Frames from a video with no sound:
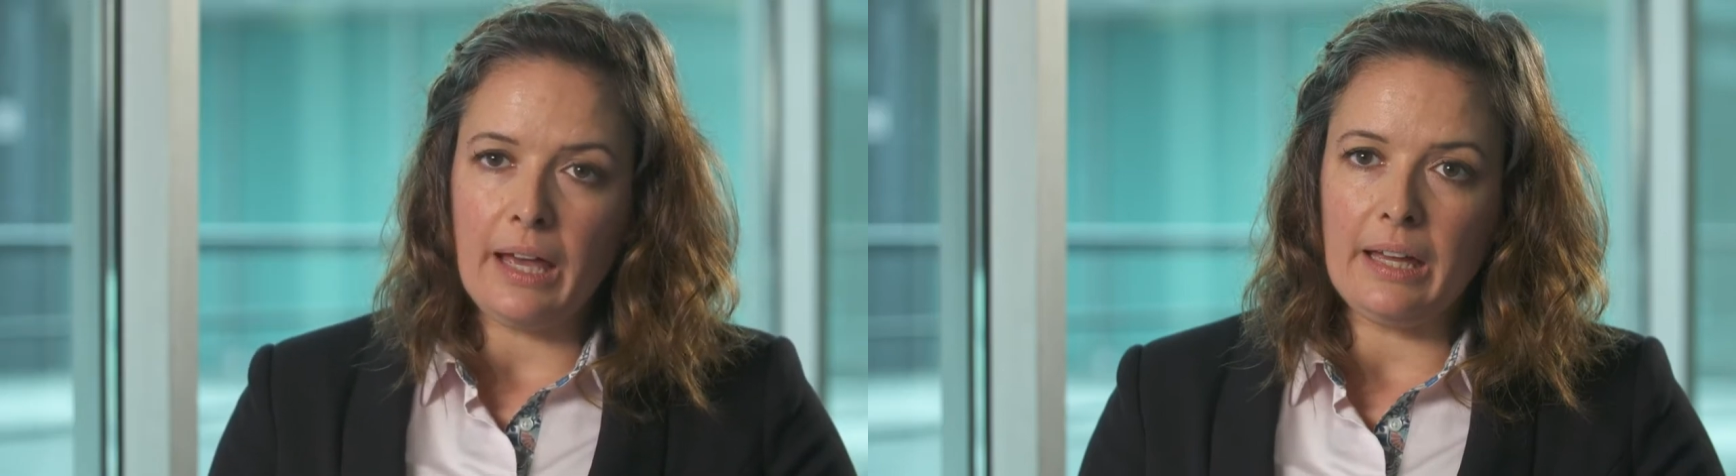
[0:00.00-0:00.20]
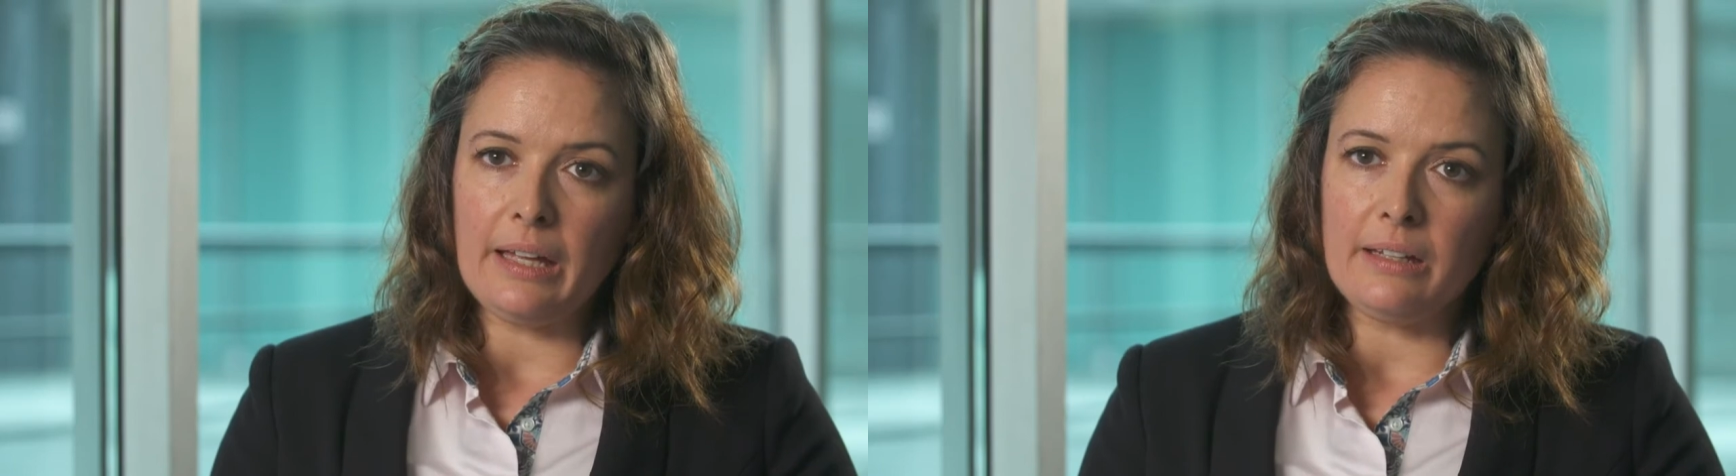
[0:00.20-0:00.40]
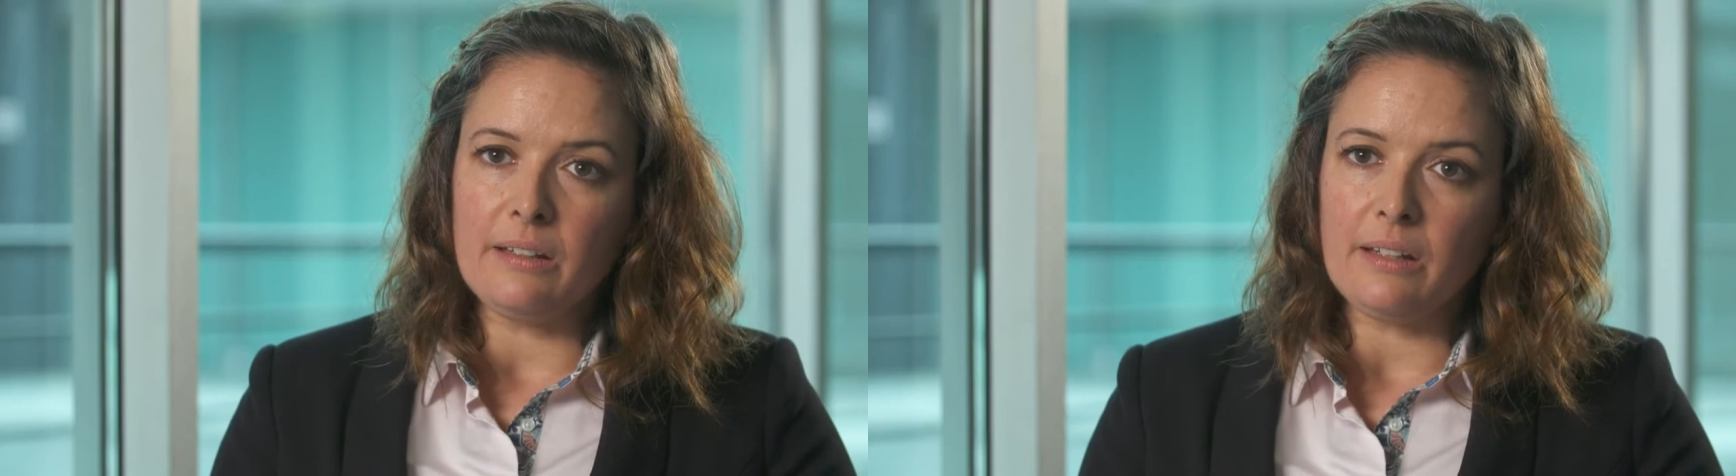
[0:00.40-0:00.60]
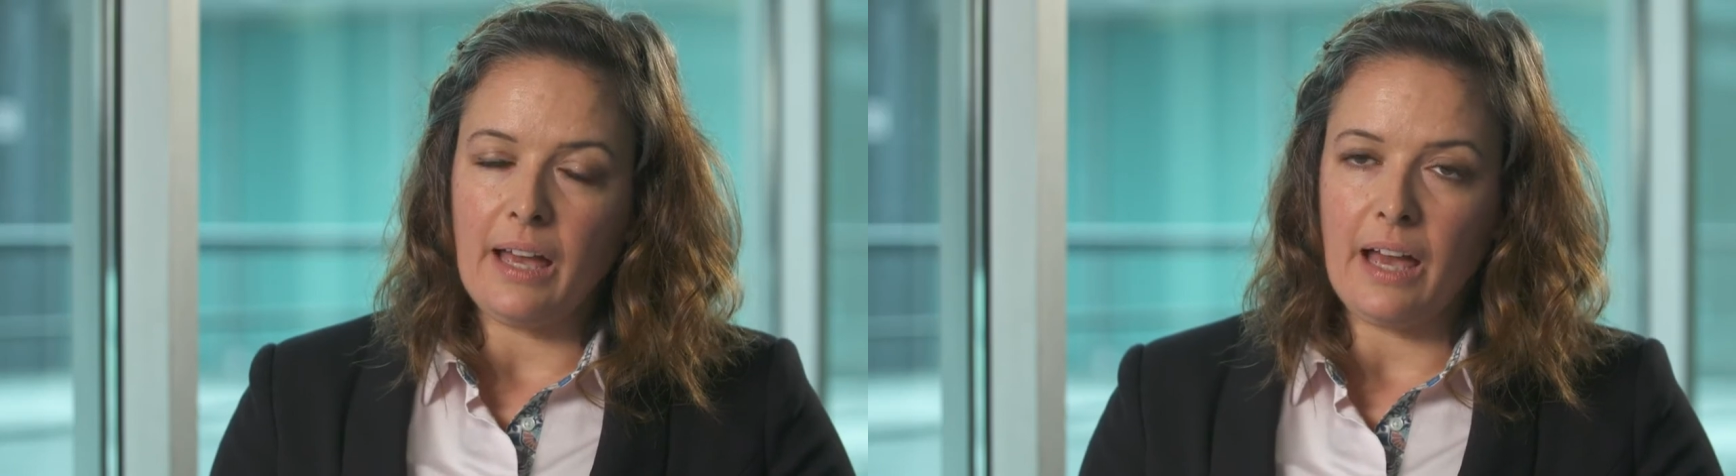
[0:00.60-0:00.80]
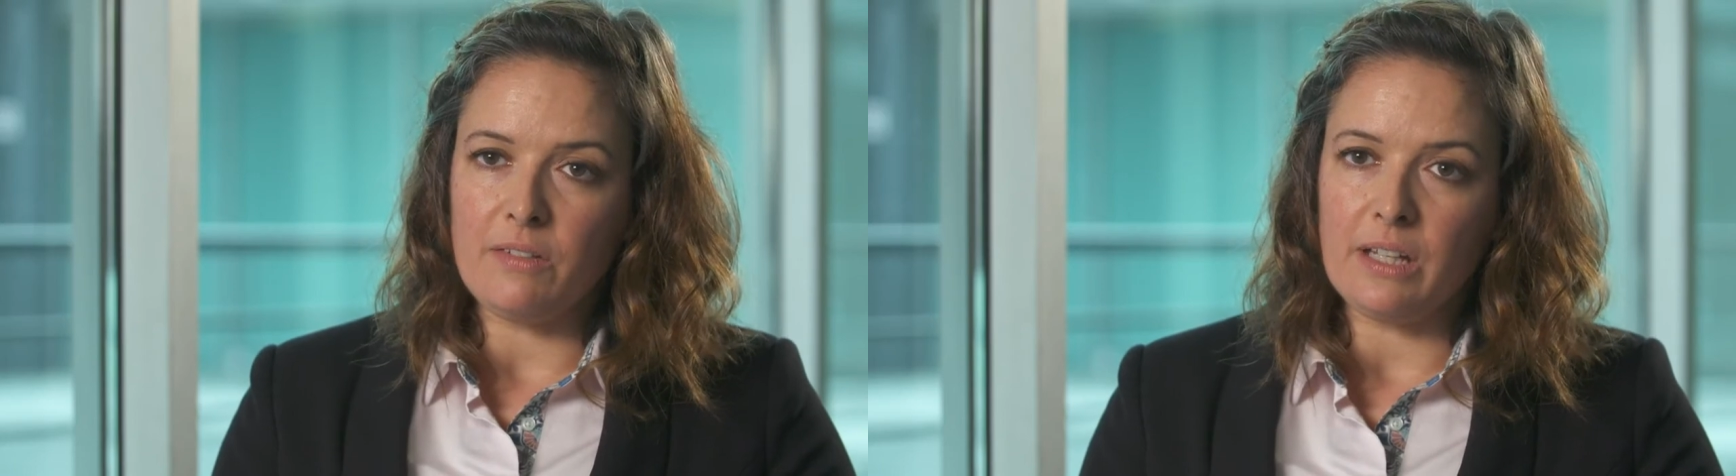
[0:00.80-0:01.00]
and
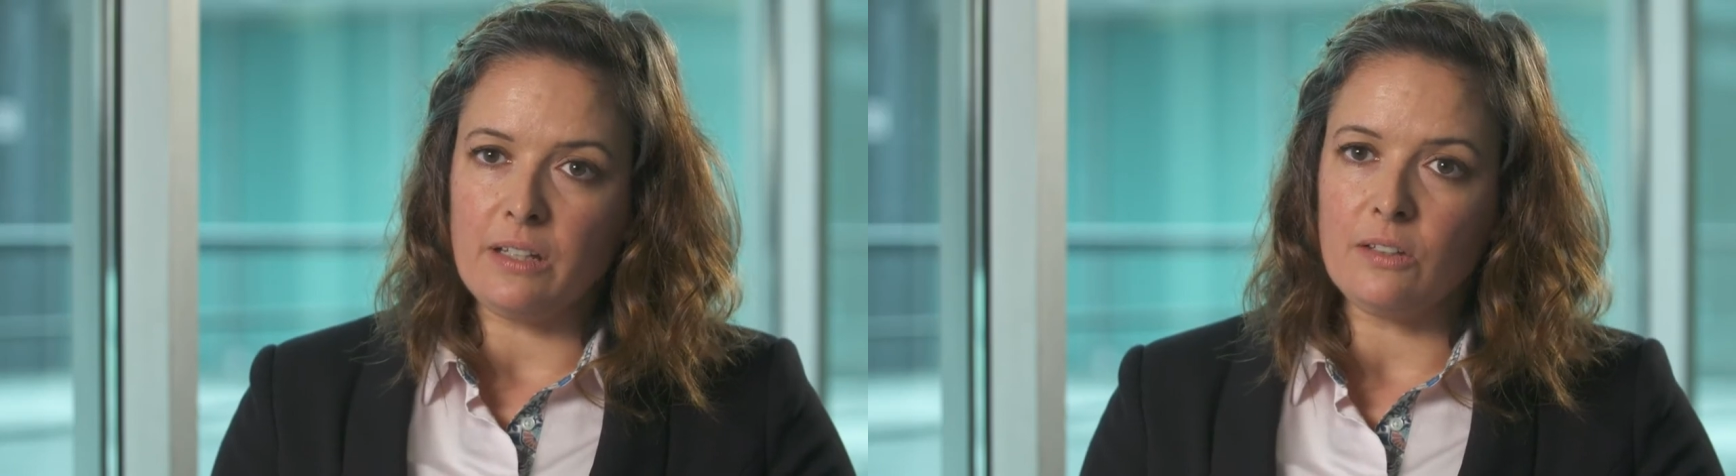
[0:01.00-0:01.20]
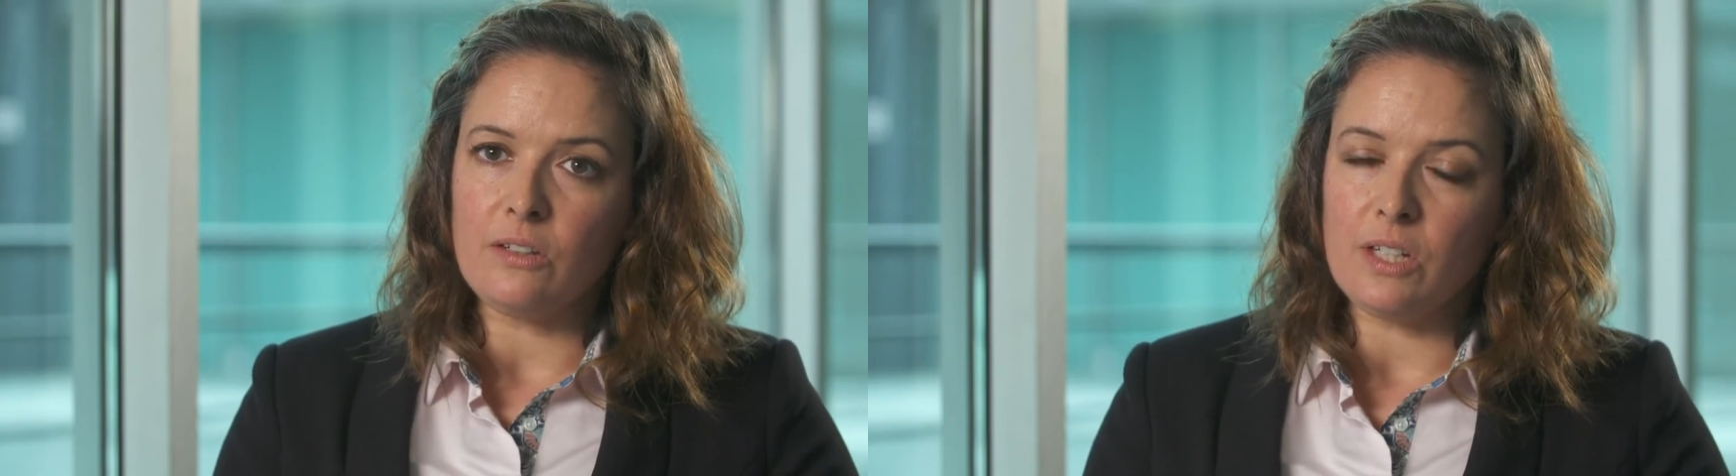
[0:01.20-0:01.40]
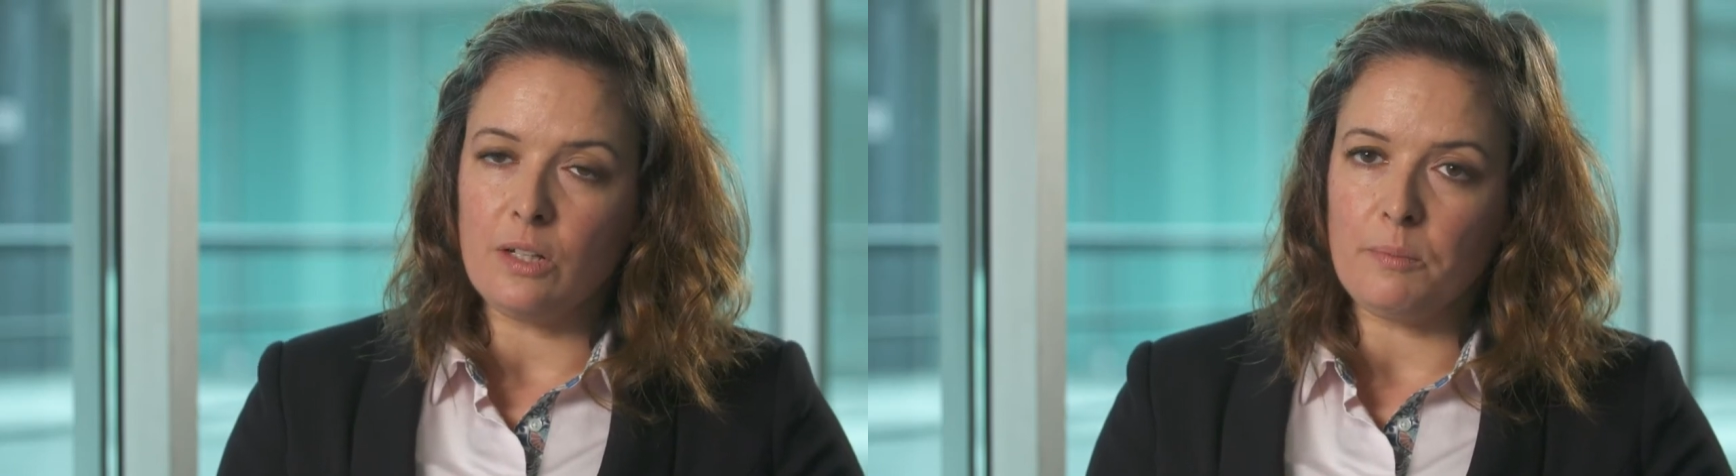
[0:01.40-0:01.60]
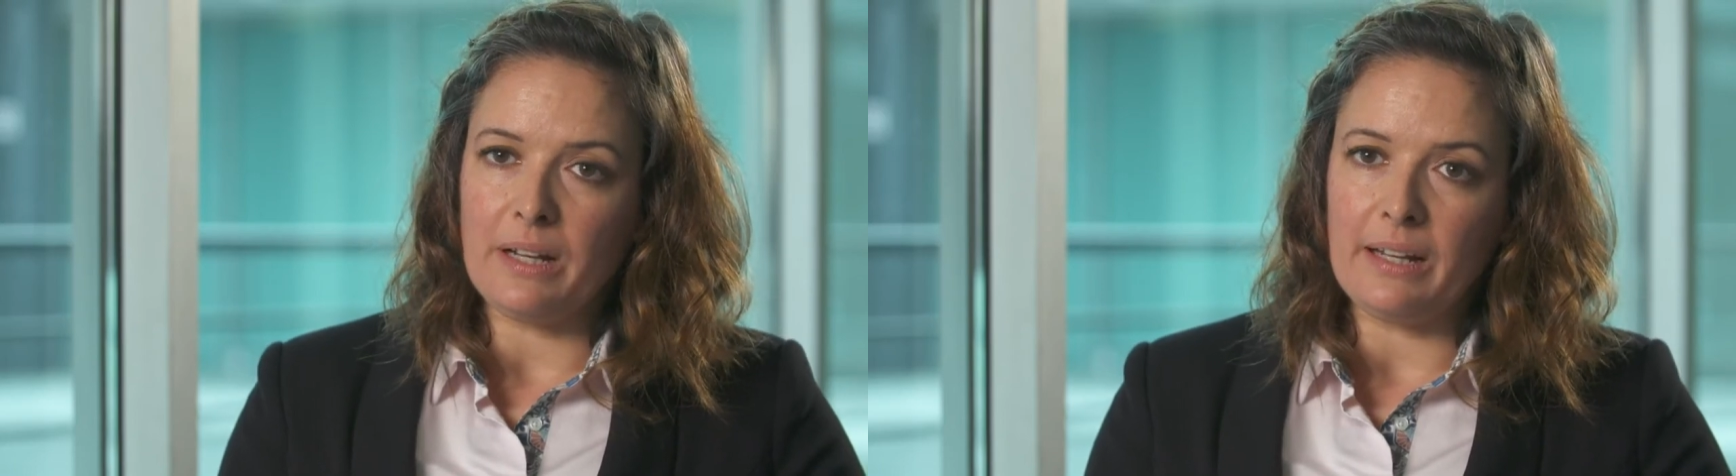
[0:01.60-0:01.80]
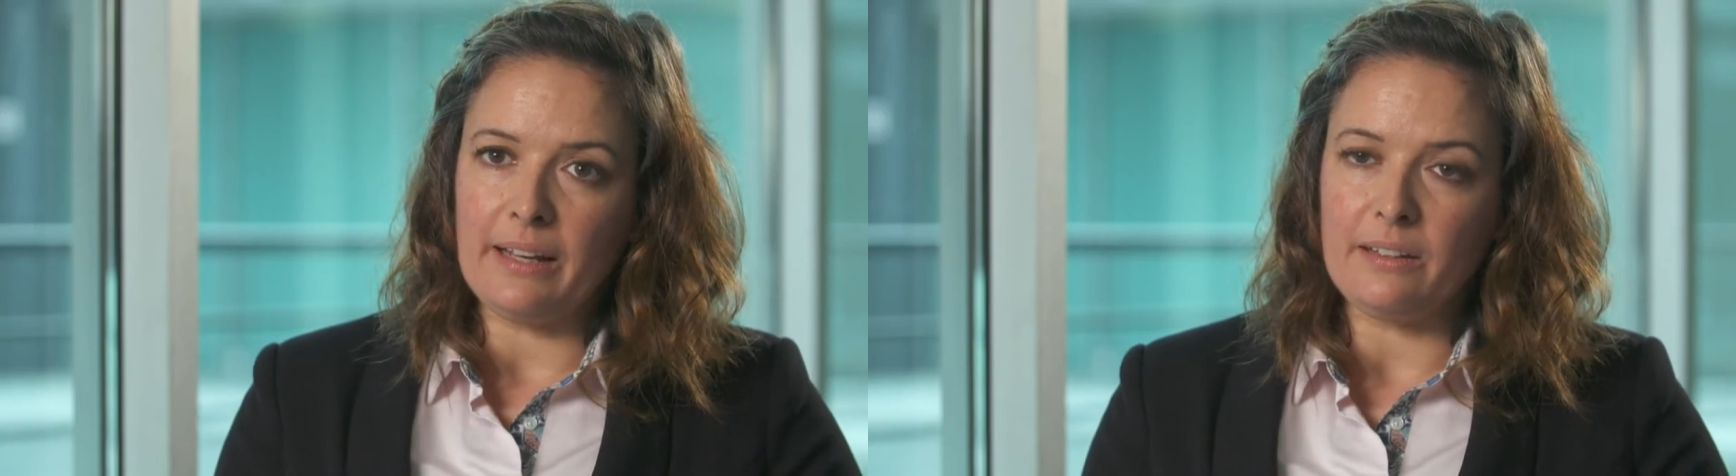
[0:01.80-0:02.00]
having the
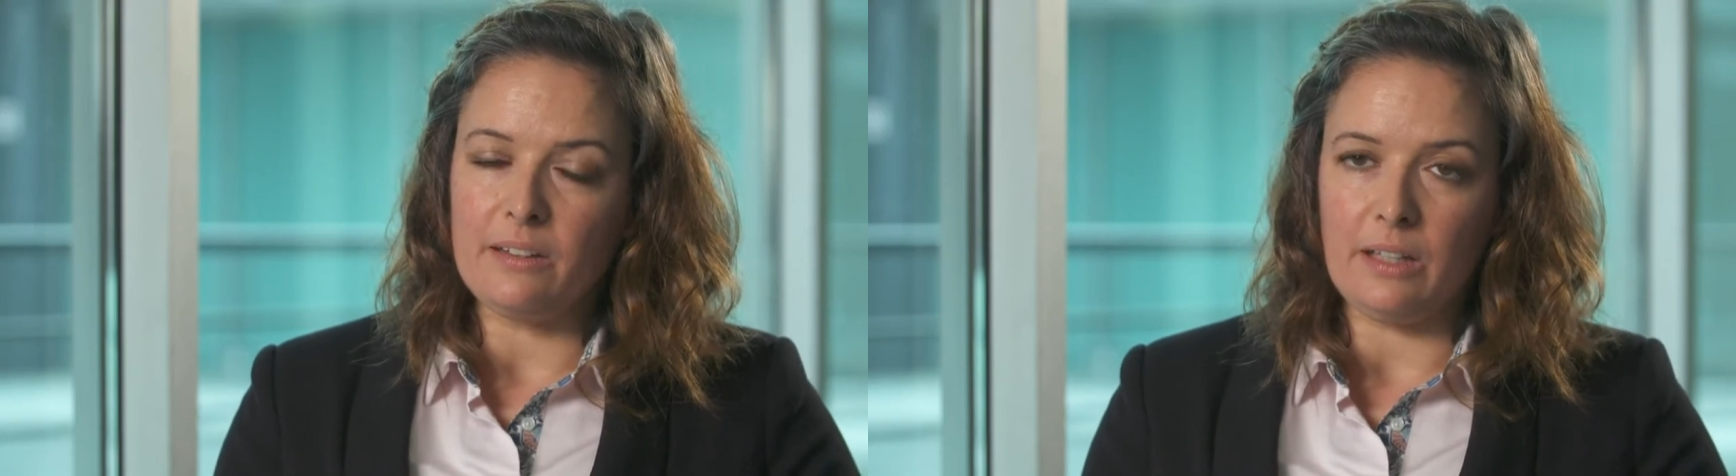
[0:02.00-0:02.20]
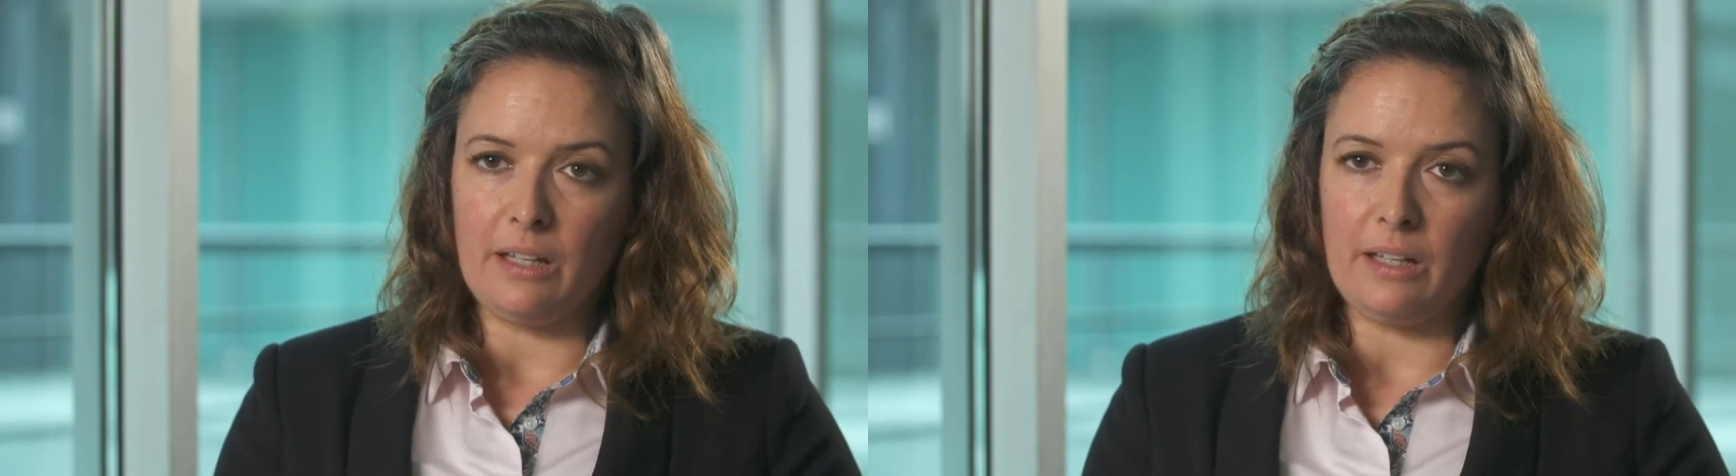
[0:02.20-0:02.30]
telomere length